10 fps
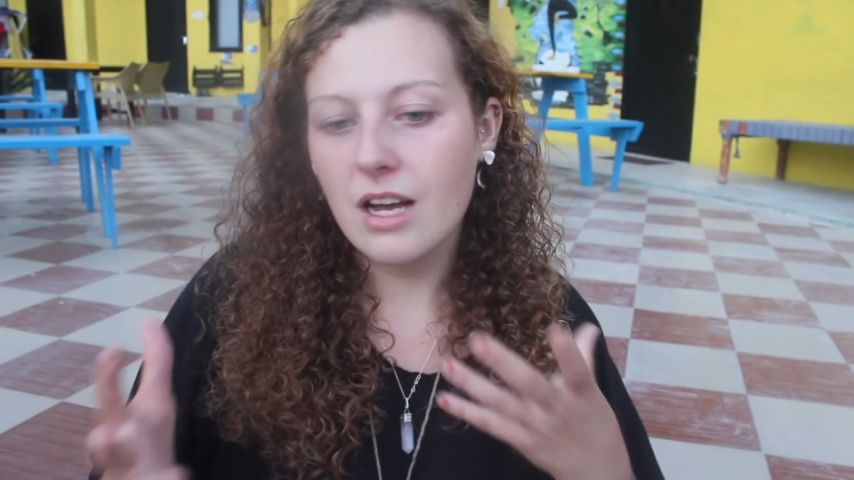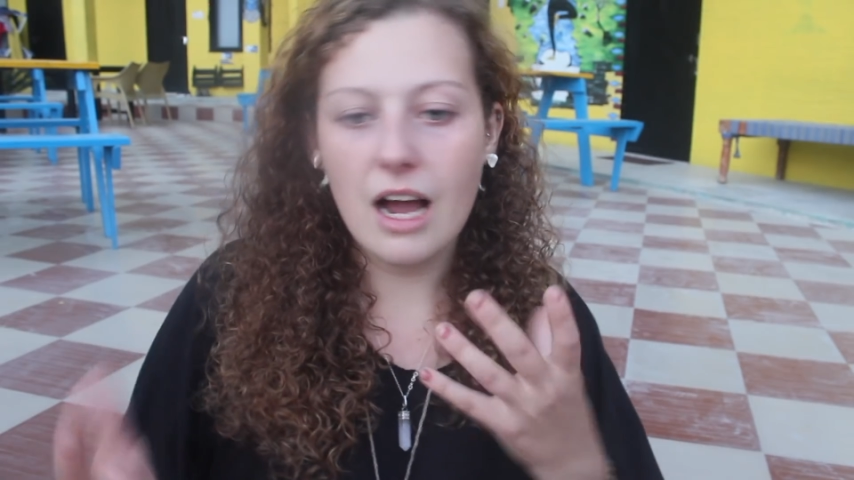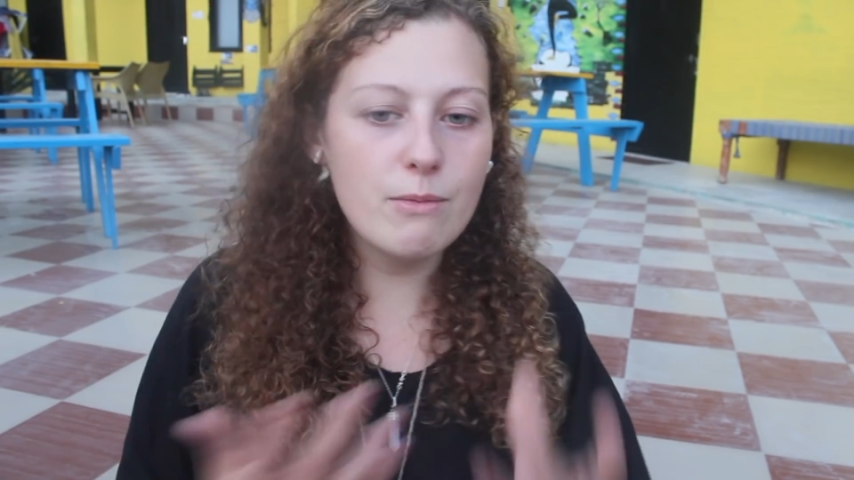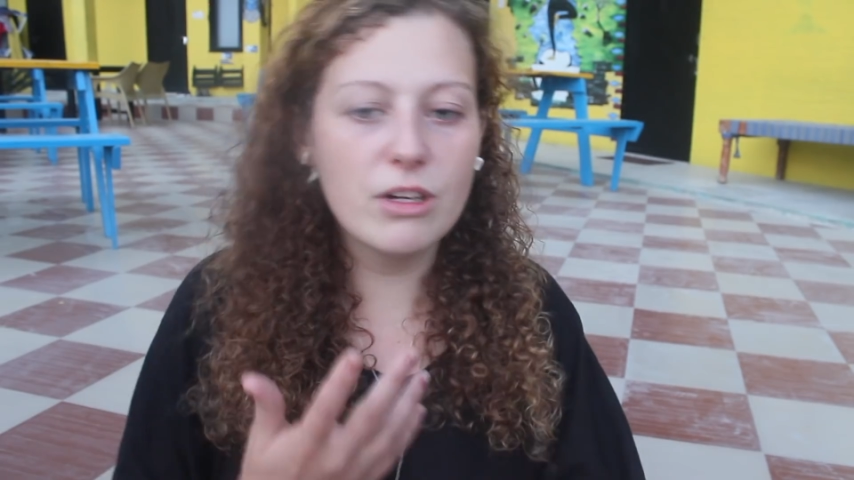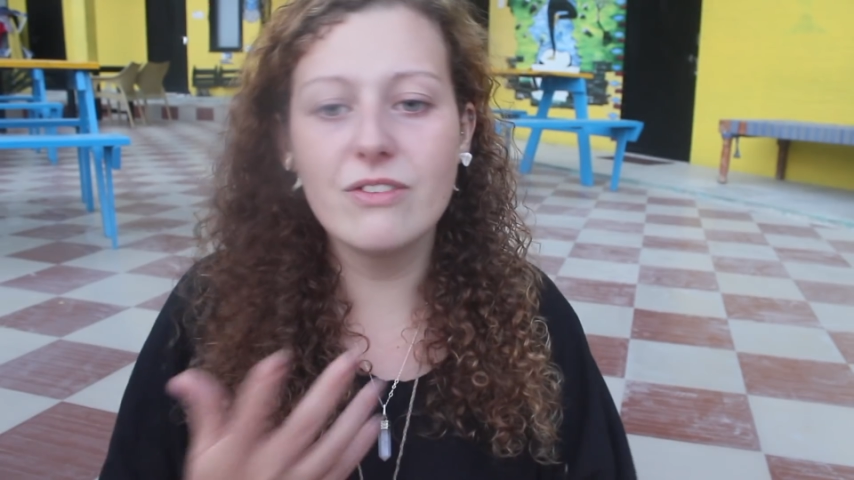
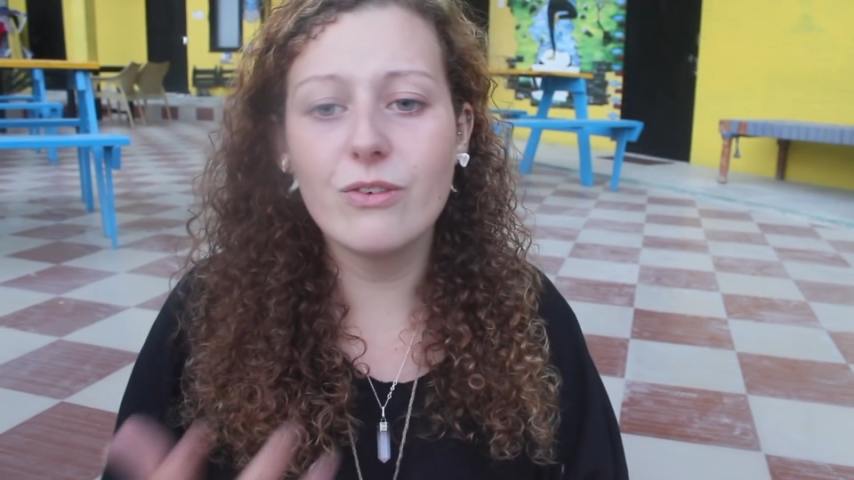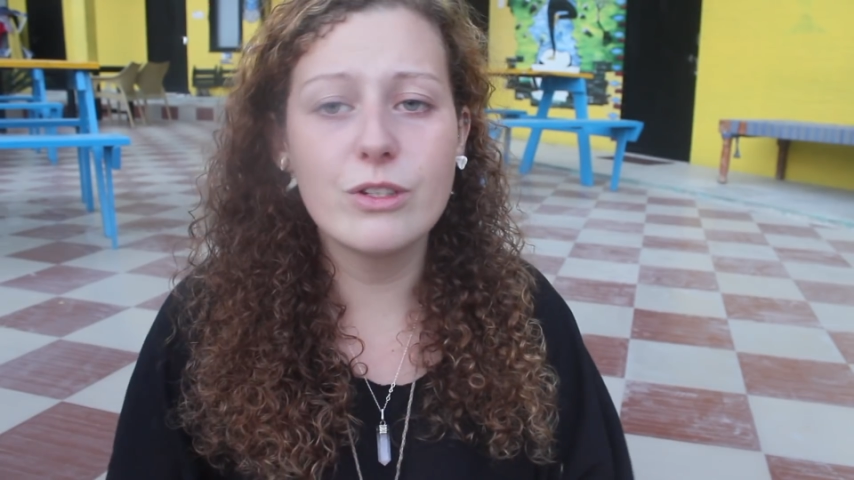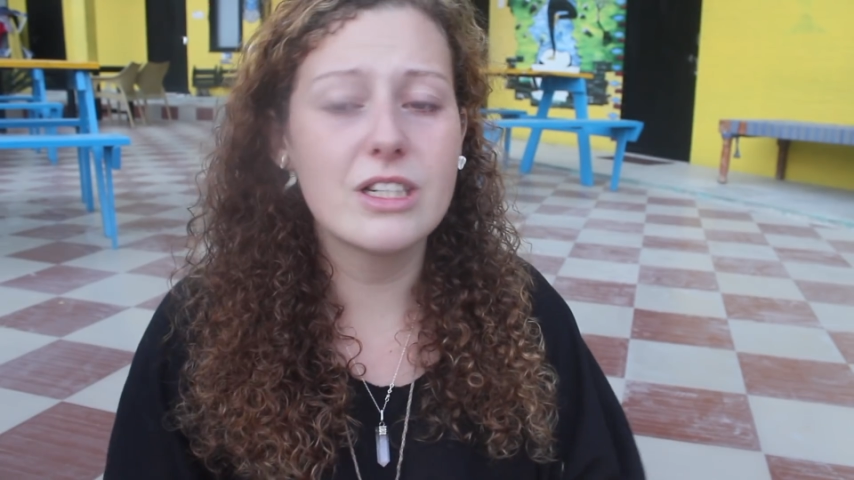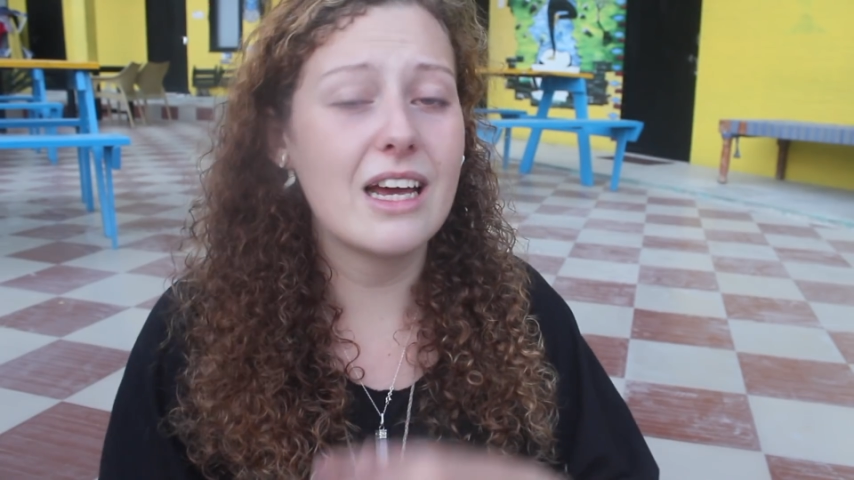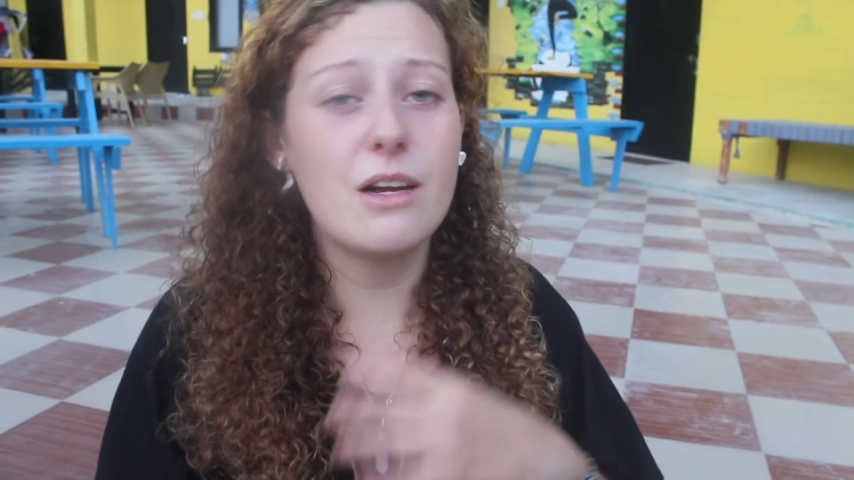I'm looking
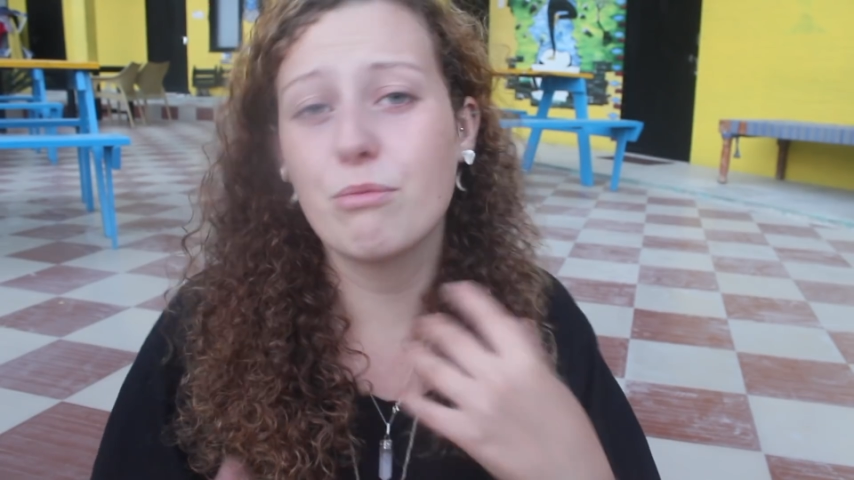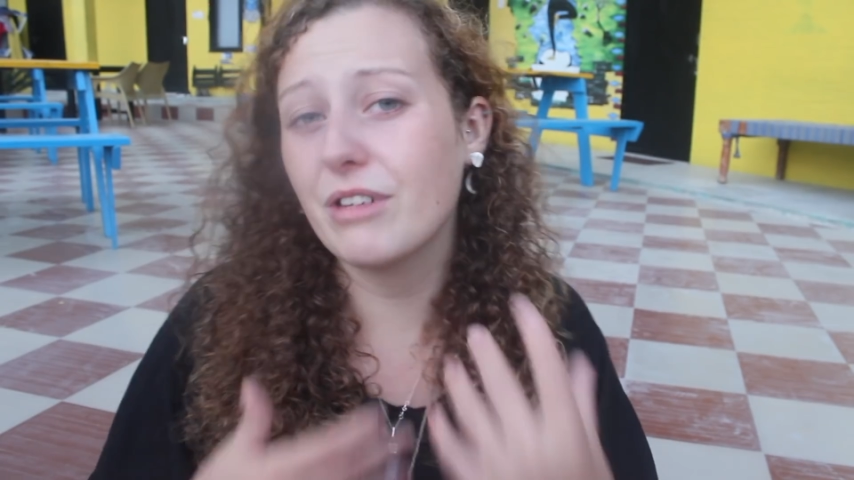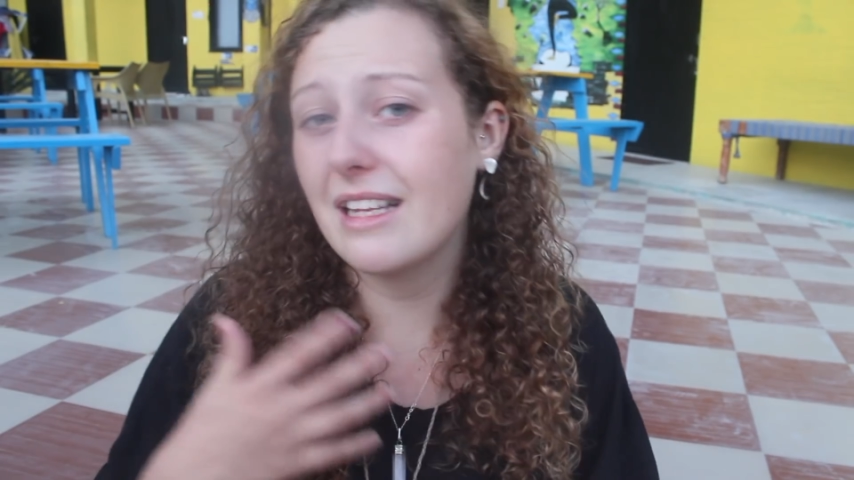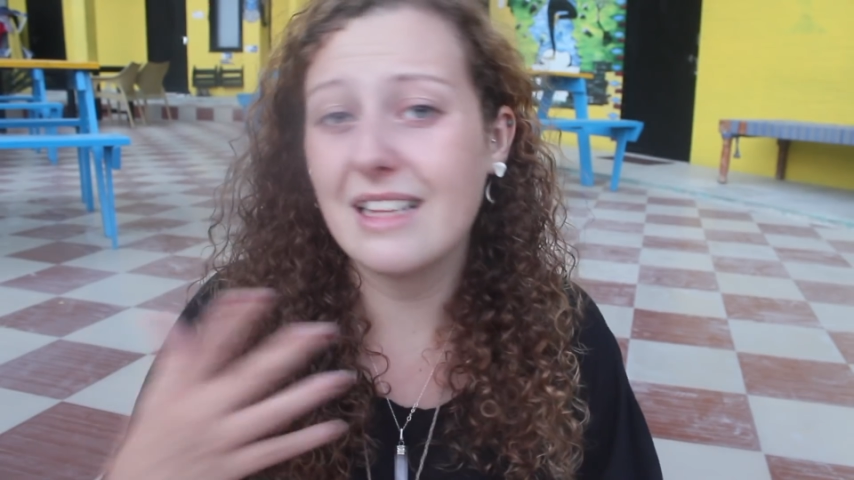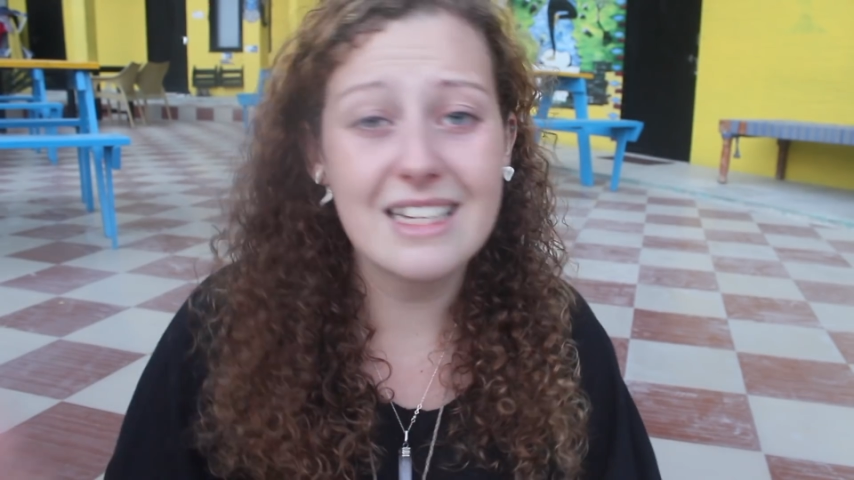forward to kind of bringing